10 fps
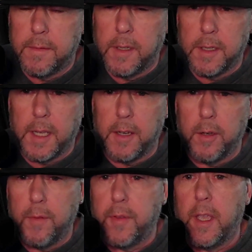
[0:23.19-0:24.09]
Hit that
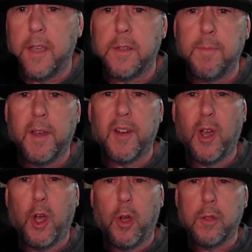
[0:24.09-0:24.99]
notification bell to
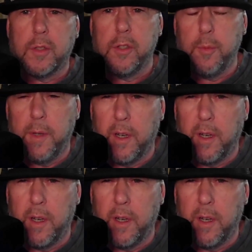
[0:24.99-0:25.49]
all so you'll be